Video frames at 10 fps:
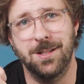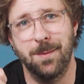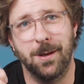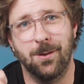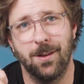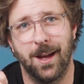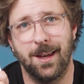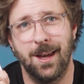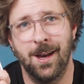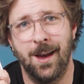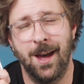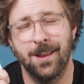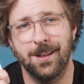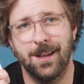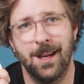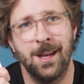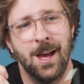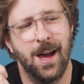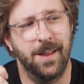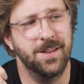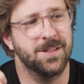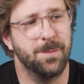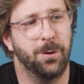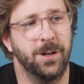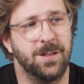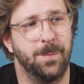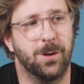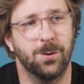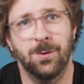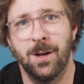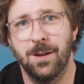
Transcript: typical IKEA Allen key, and this is a pretty typical